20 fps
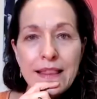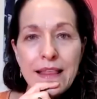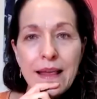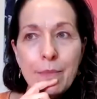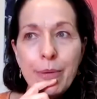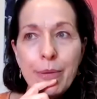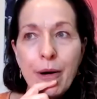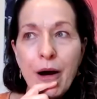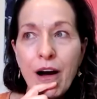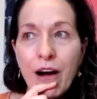
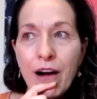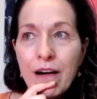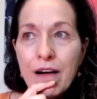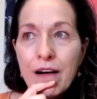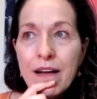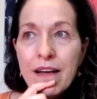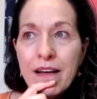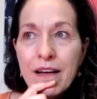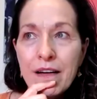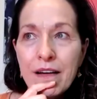That part
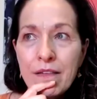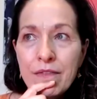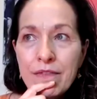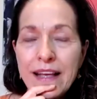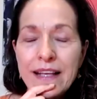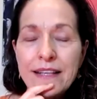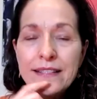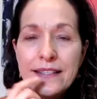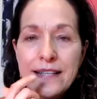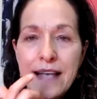of
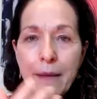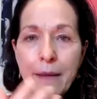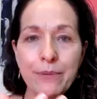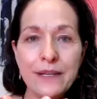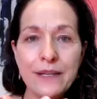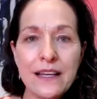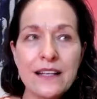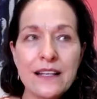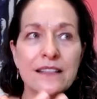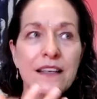
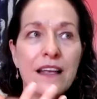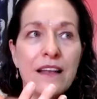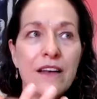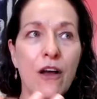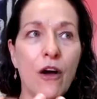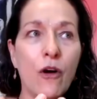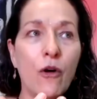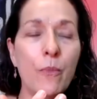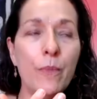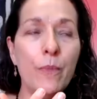acceptance and
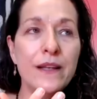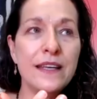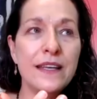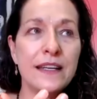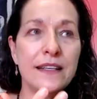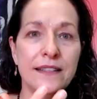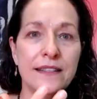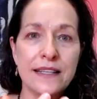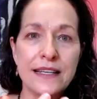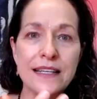
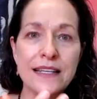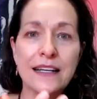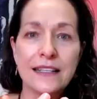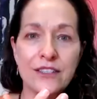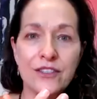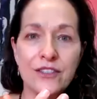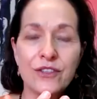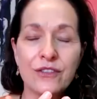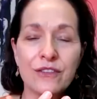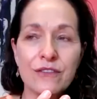openness in
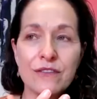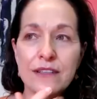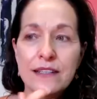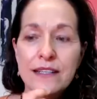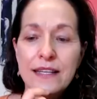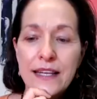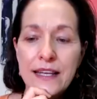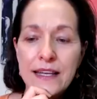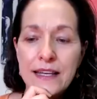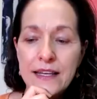
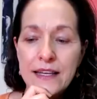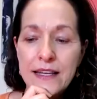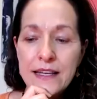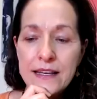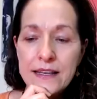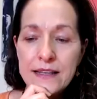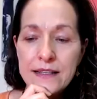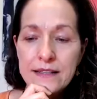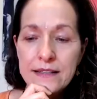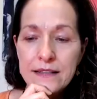uncertainty
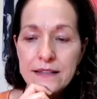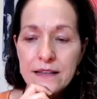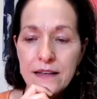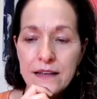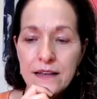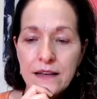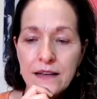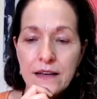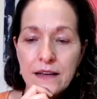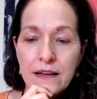is,
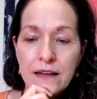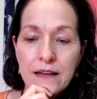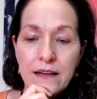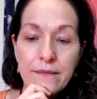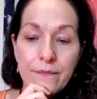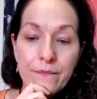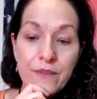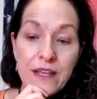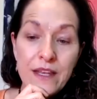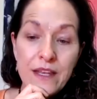
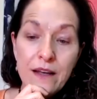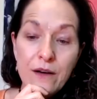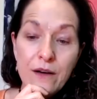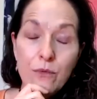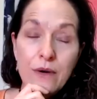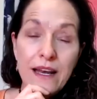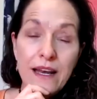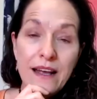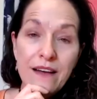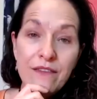you know,
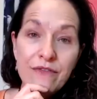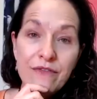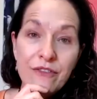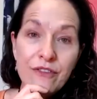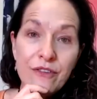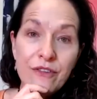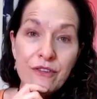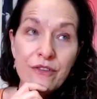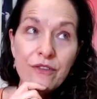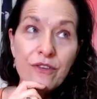
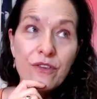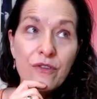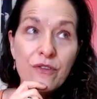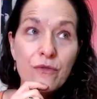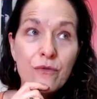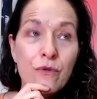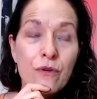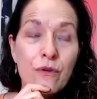whatever your